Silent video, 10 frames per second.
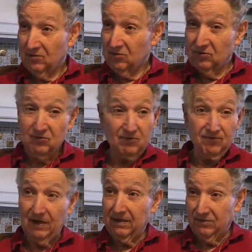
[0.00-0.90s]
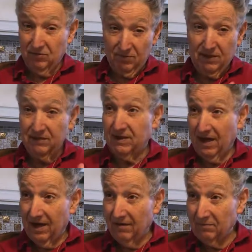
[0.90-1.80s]
to be in the
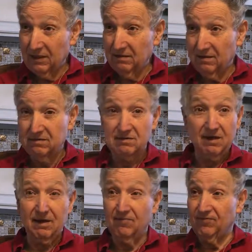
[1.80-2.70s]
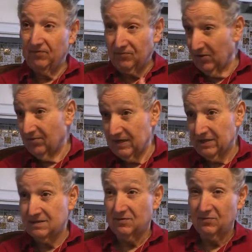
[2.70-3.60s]
army, let's say 50 of
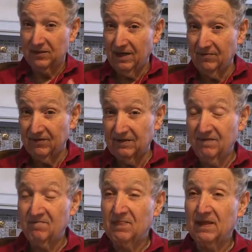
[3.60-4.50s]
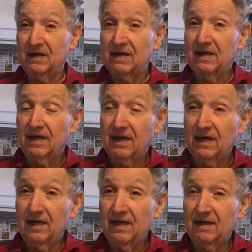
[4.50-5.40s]
us or whatever, uh,
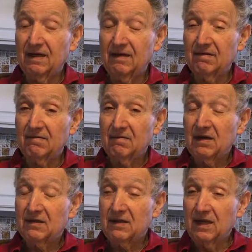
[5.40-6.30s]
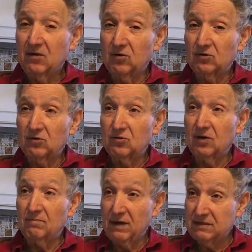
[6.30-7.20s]
they go
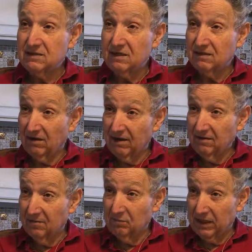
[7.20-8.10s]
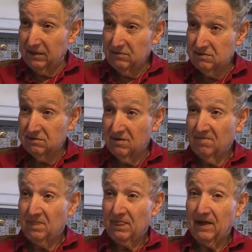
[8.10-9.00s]
to a basic training place,
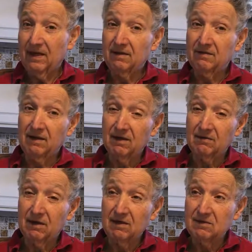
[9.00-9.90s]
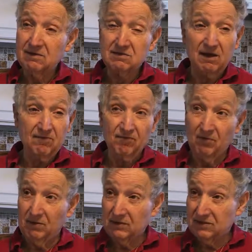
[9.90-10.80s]
and there they stay for
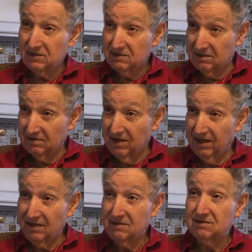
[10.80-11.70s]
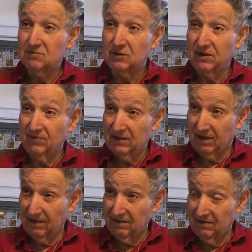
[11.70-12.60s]
about 60 days, whatever
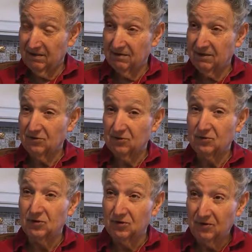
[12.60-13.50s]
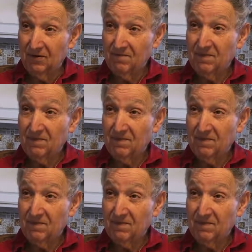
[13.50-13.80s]
training they need to do.